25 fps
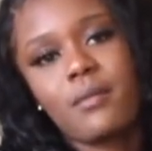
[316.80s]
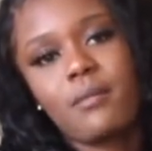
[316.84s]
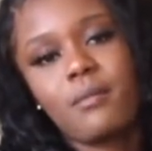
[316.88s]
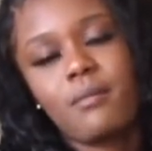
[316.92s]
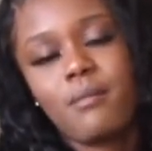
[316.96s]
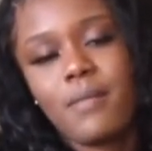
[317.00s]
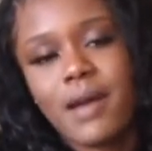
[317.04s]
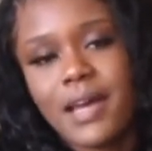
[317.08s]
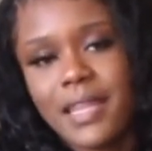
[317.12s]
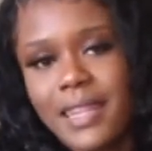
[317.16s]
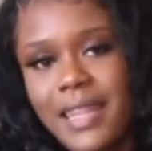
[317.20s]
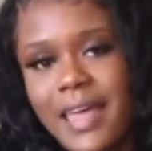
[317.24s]

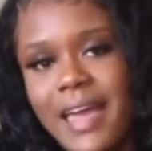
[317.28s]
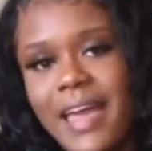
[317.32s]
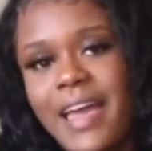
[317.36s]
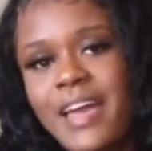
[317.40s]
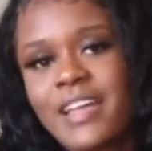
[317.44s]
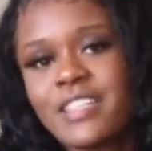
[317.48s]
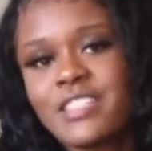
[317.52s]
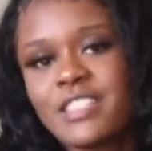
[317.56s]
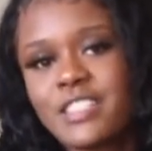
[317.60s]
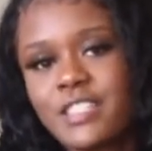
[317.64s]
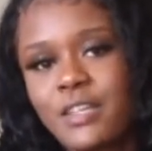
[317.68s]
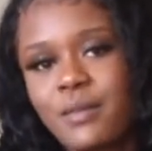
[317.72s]
last
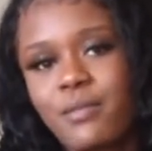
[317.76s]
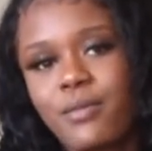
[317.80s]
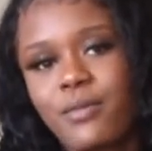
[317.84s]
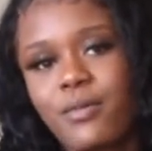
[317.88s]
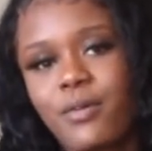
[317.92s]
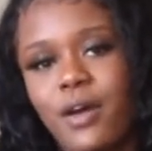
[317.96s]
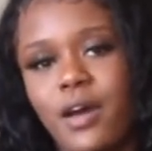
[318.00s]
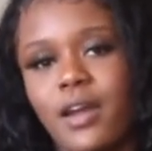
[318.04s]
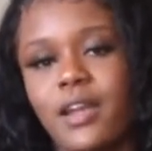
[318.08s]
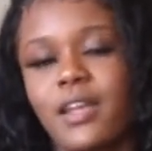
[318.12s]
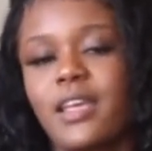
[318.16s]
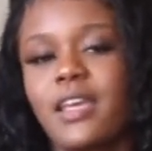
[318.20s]
tip on how
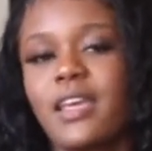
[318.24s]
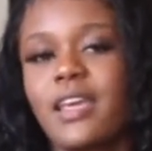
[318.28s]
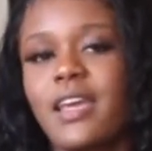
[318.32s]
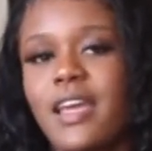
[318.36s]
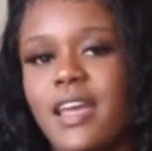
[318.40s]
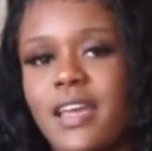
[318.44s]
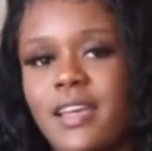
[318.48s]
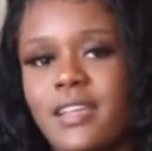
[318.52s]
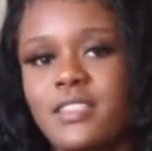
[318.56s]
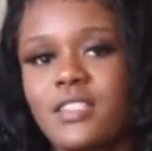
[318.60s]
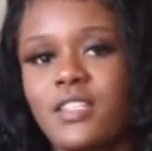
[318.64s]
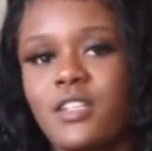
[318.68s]
to get
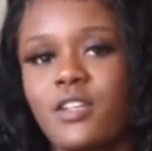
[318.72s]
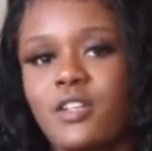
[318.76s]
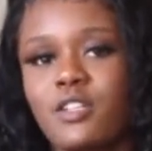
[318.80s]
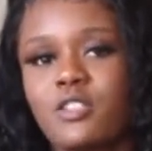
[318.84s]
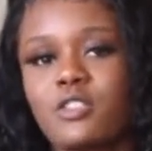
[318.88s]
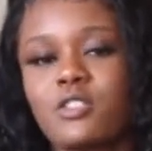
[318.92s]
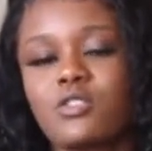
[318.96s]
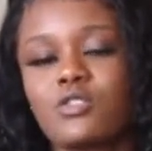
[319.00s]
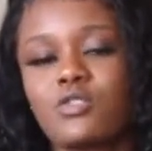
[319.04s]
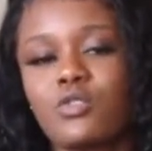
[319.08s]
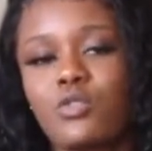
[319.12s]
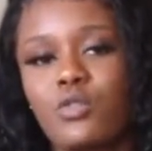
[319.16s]
A's in nursing
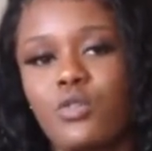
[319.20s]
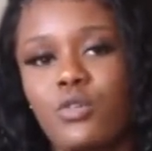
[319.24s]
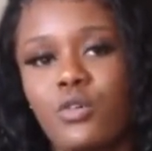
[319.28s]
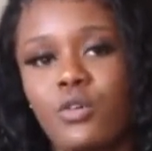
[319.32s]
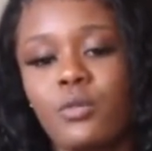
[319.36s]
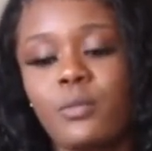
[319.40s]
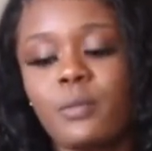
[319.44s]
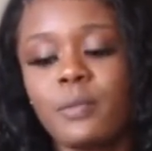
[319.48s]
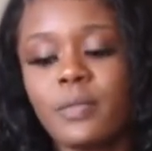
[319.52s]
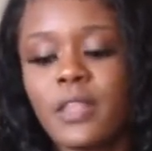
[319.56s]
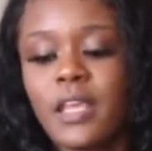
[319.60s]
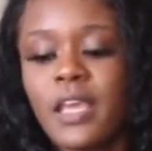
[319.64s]
school
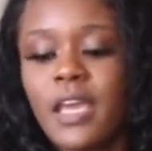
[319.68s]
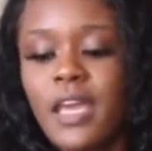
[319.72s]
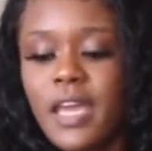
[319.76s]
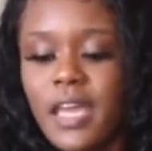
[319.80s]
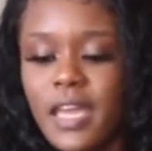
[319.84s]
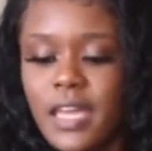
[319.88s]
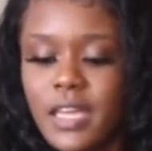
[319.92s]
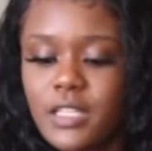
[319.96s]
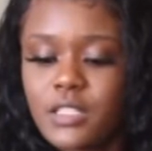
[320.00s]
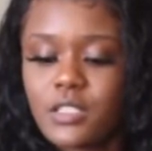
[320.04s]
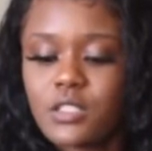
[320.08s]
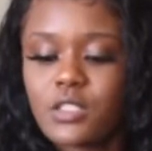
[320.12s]

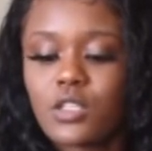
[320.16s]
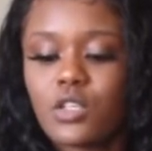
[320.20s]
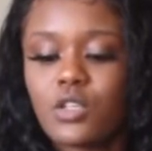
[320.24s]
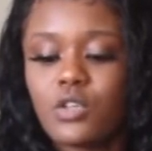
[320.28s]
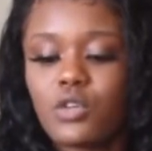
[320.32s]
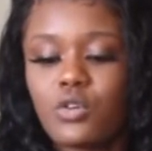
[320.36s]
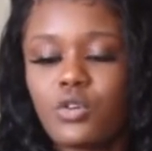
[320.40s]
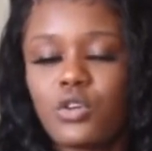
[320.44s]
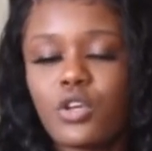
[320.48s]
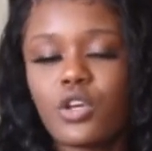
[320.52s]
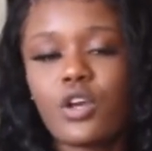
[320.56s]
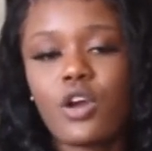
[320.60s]
is to do
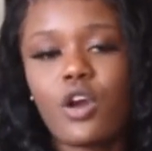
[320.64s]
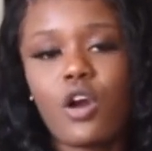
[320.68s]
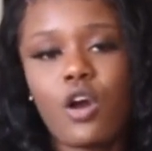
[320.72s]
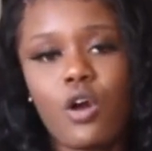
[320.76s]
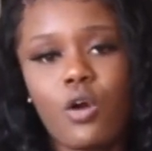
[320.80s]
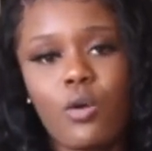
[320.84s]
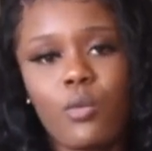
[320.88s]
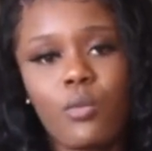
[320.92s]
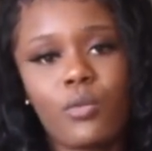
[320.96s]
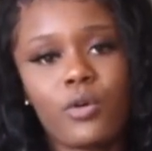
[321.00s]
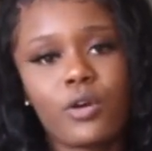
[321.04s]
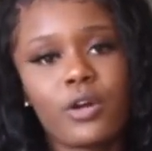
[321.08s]
your
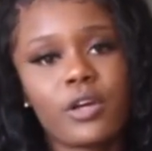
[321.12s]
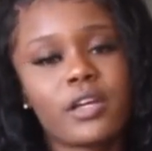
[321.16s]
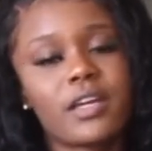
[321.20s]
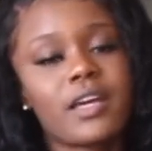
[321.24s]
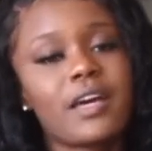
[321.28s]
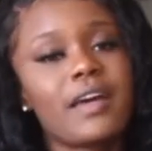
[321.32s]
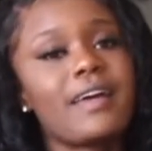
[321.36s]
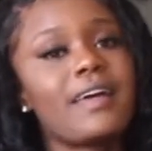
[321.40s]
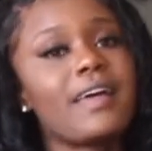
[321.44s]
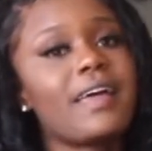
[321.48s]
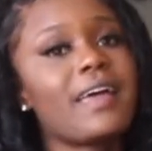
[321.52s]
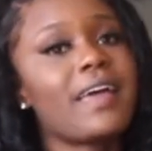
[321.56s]
homework
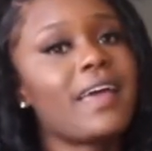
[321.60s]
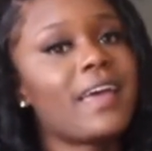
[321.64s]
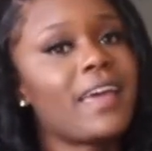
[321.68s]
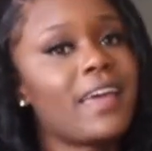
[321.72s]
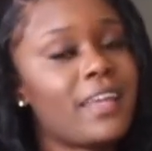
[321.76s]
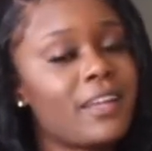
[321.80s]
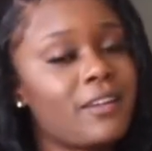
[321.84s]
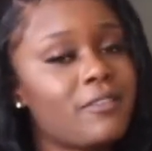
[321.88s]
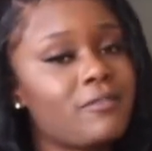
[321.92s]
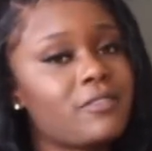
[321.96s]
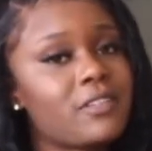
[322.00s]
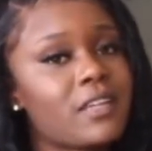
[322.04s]
ahead of
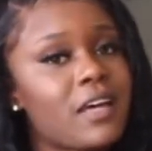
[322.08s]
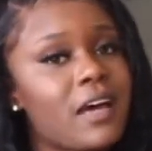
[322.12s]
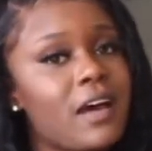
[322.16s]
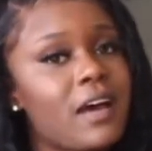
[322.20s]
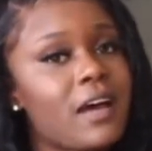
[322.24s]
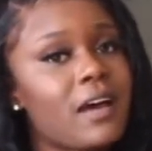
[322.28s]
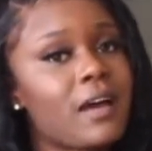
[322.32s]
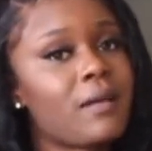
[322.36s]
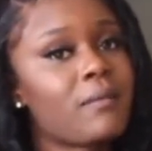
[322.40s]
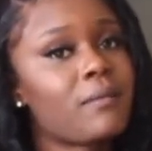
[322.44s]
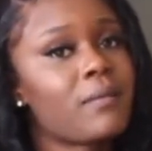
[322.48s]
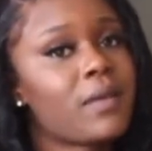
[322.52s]
time
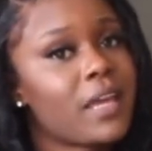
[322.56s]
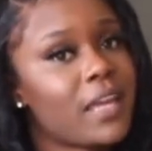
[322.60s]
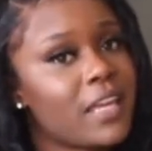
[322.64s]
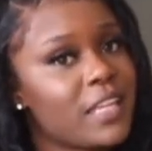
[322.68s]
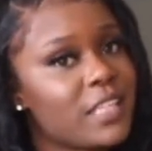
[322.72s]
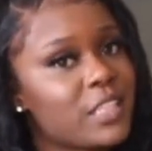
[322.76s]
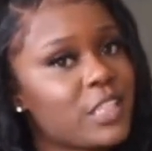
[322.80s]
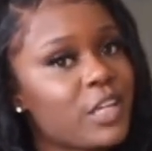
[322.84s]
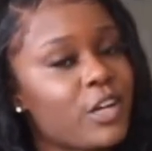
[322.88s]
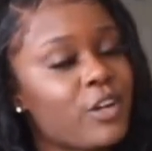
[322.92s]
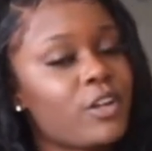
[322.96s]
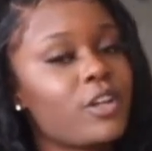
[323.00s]
and
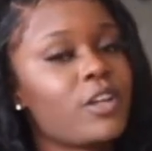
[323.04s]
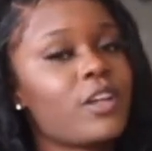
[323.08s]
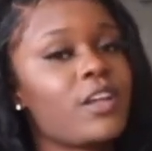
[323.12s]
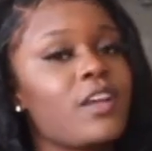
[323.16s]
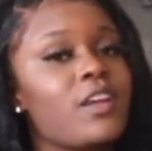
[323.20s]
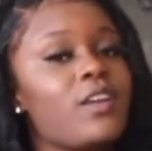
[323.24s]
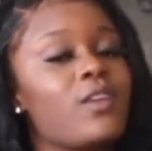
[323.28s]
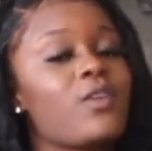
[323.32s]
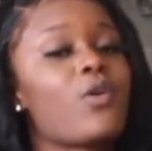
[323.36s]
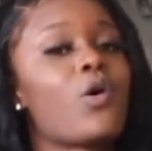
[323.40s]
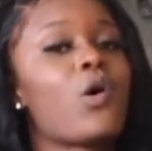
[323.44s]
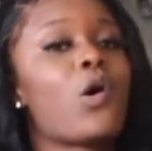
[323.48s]
turn it in
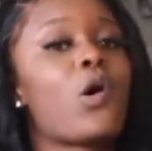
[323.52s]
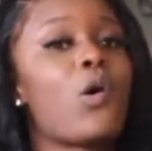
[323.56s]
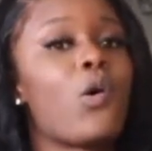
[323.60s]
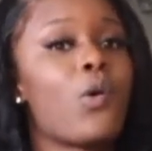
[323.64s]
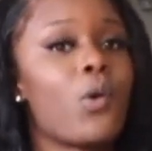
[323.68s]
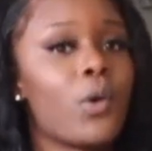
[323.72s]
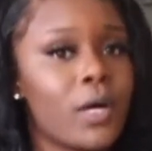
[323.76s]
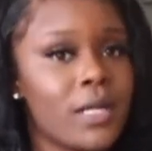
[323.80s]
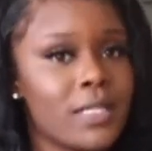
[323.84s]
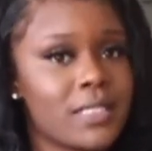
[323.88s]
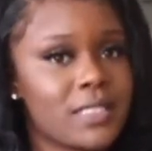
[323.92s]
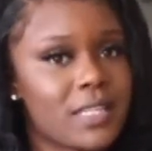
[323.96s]
on
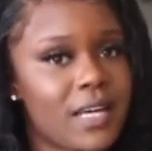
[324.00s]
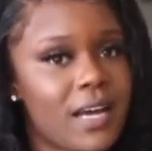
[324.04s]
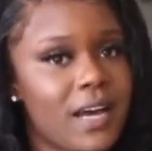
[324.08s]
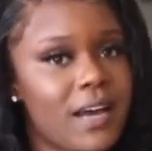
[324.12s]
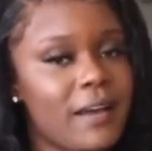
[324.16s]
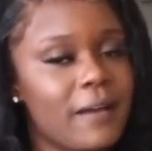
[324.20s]
time.